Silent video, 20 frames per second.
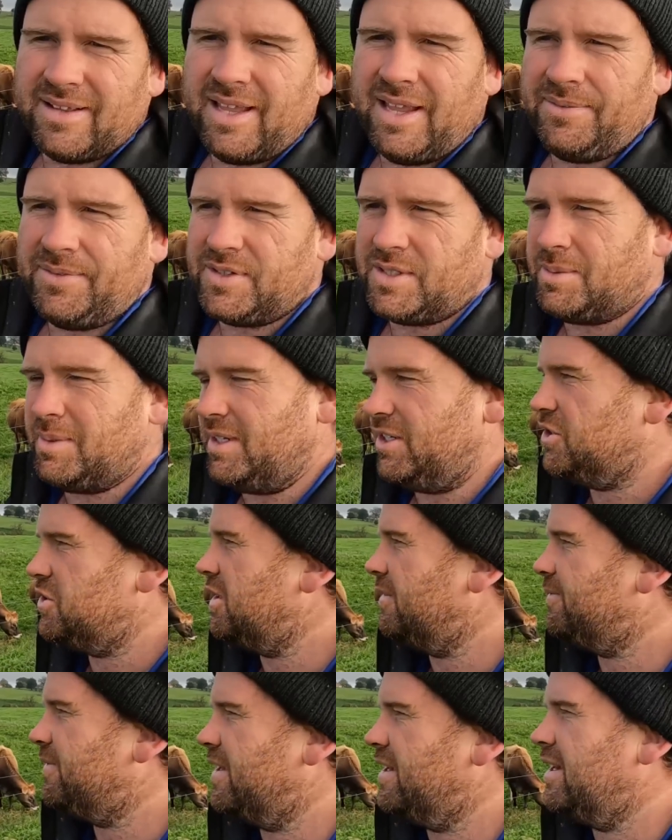Heifers have been
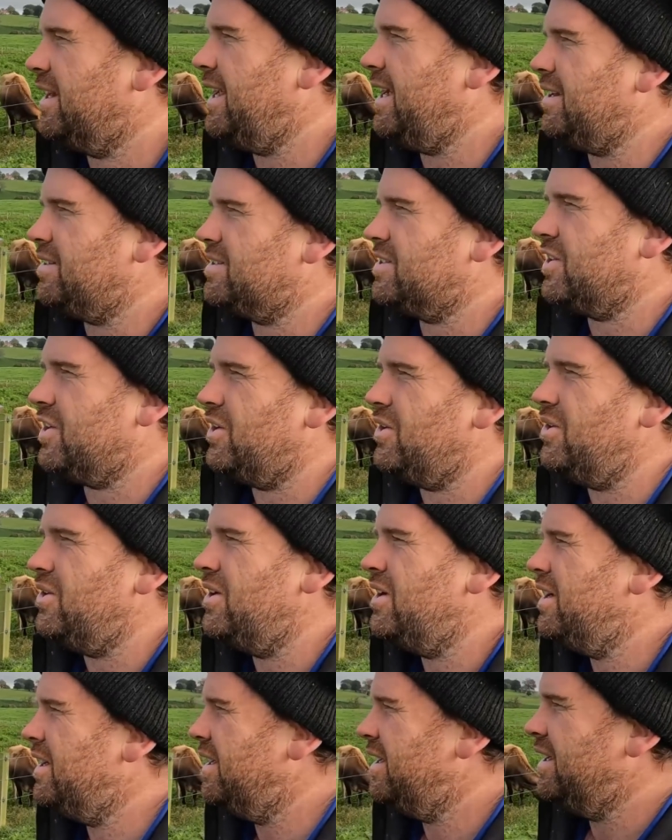shifted now too,
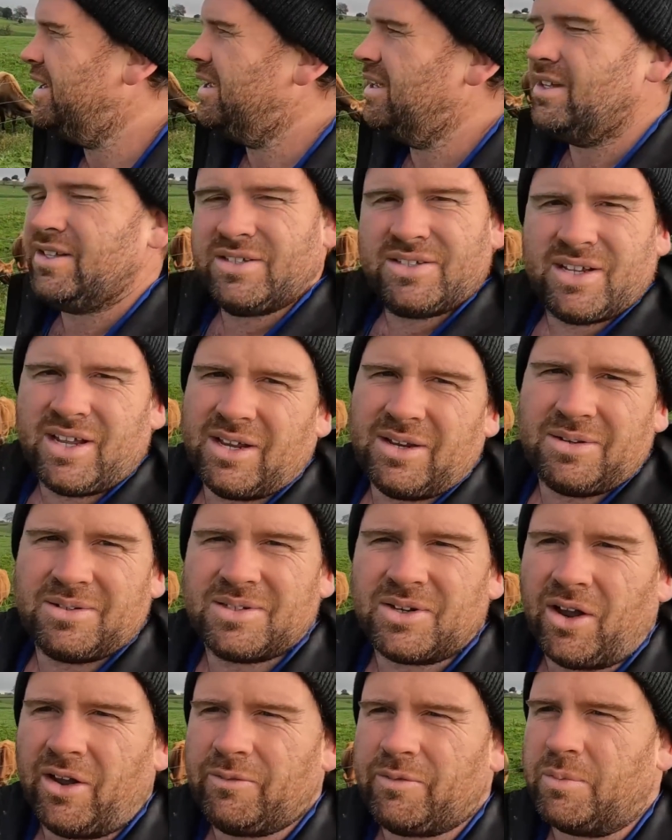so
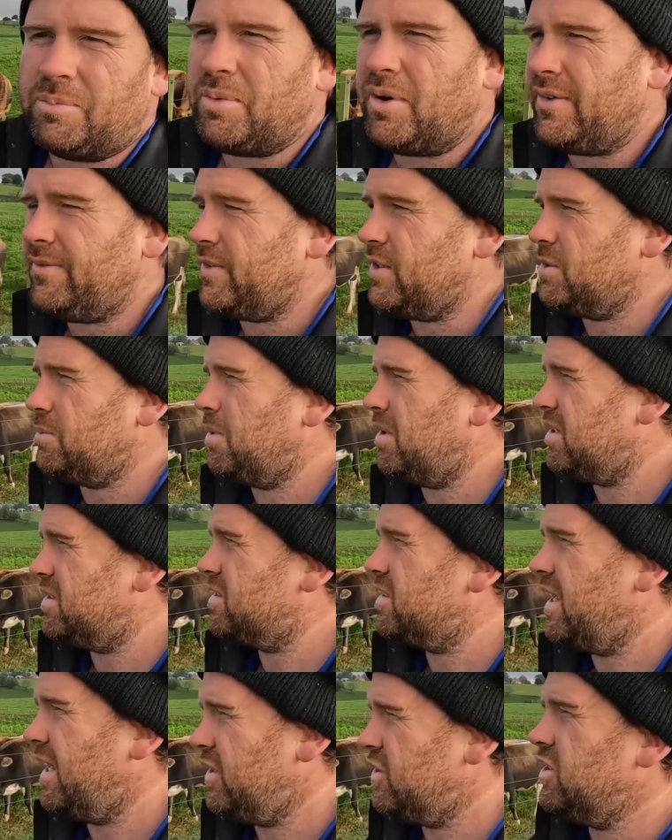time for breakfast, but
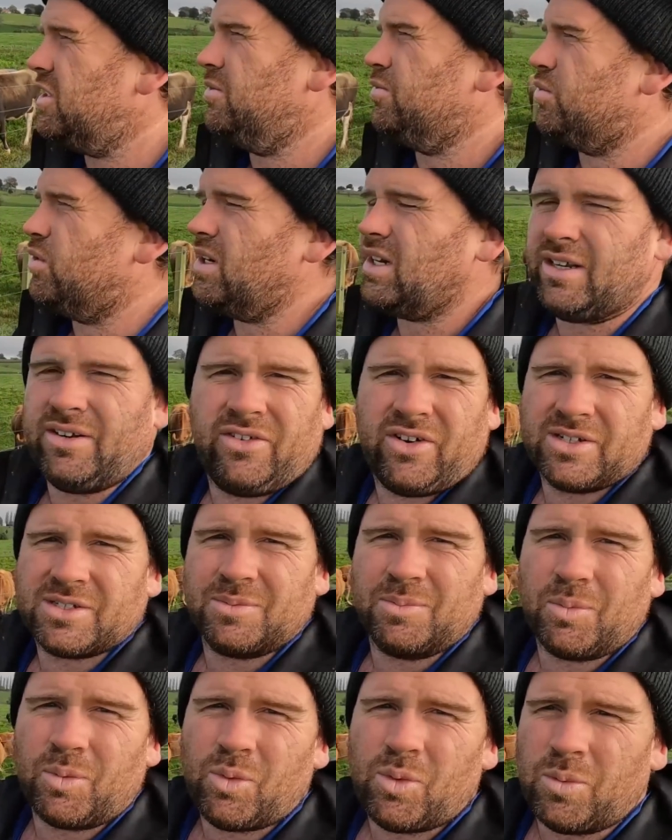it's actually really nice
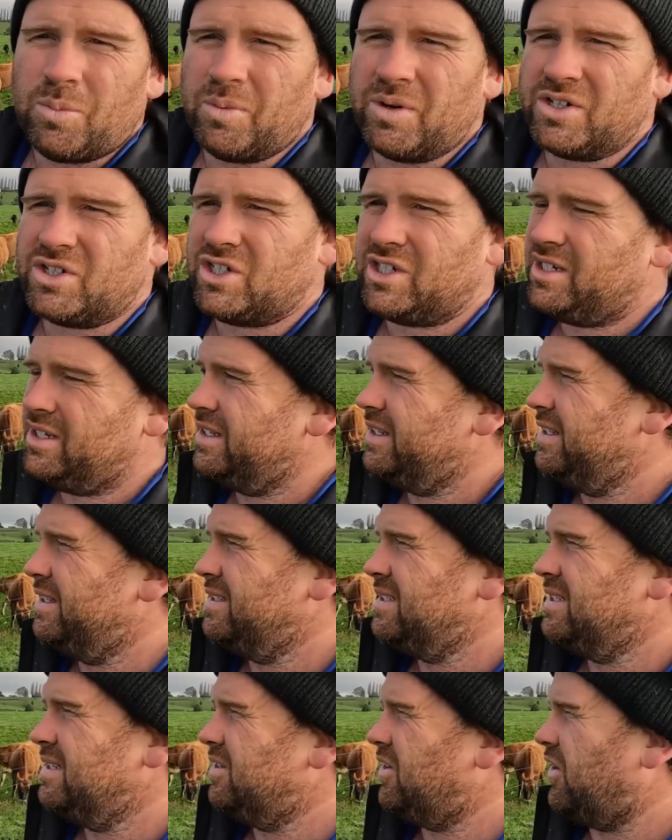and warm, which
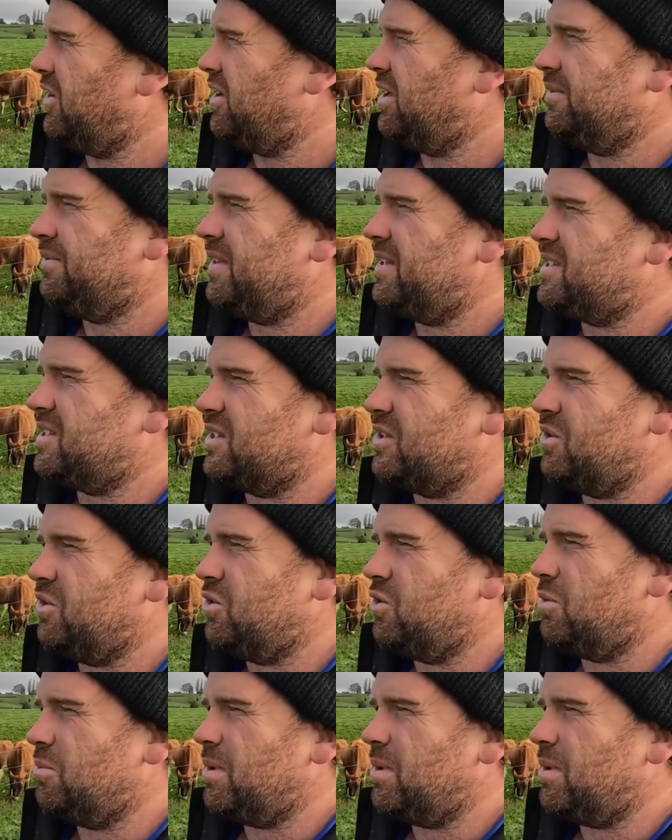I don't know if that's a good or a